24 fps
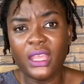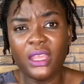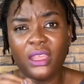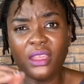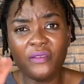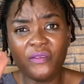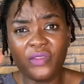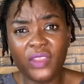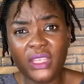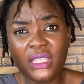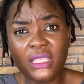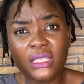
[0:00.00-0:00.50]

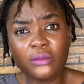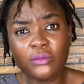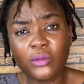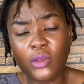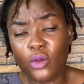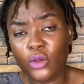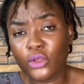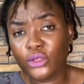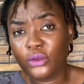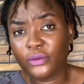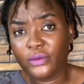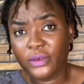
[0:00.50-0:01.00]
this is
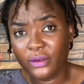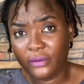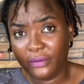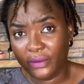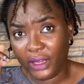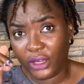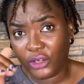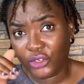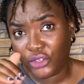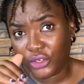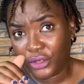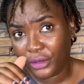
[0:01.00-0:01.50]
because of
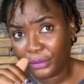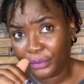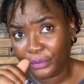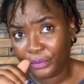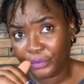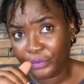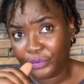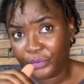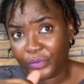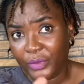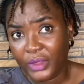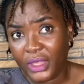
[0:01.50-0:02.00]
infection,
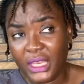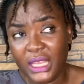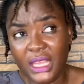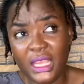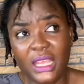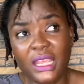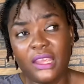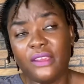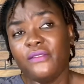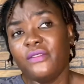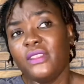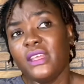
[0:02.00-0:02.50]

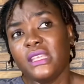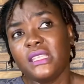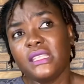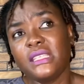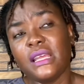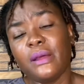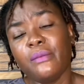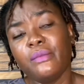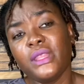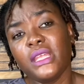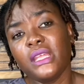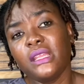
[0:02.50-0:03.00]
if there's
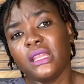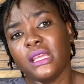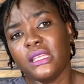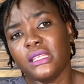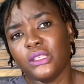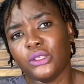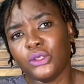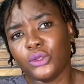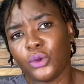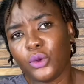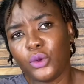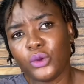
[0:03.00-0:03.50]
something that
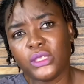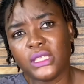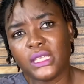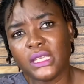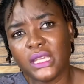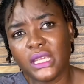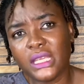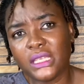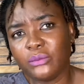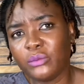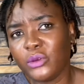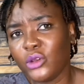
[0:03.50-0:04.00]
is causing
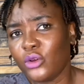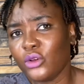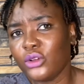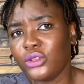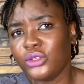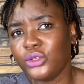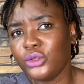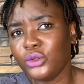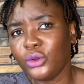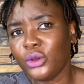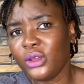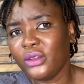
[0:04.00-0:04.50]
it, because
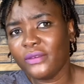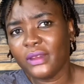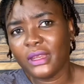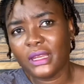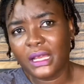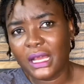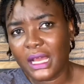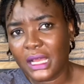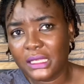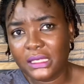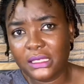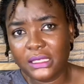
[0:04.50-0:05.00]
even
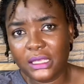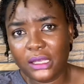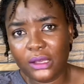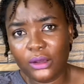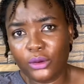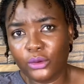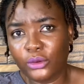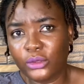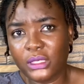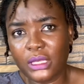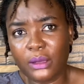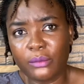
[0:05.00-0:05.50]
cancer or
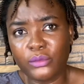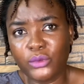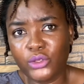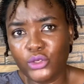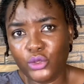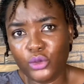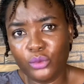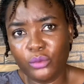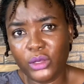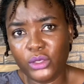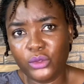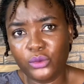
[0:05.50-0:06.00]
some
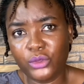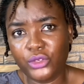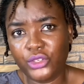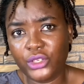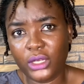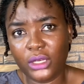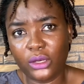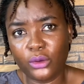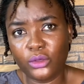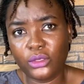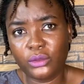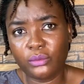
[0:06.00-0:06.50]
tumors which are
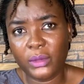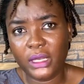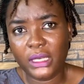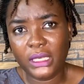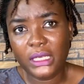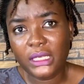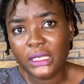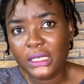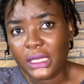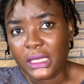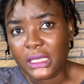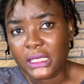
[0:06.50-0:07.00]
not
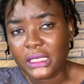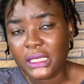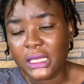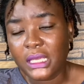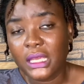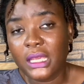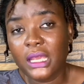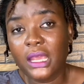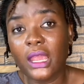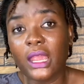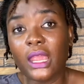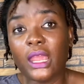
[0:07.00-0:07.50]
malignant
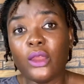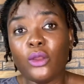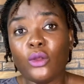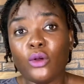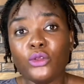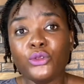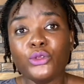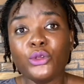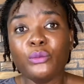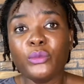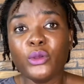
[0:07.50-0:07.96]
can also be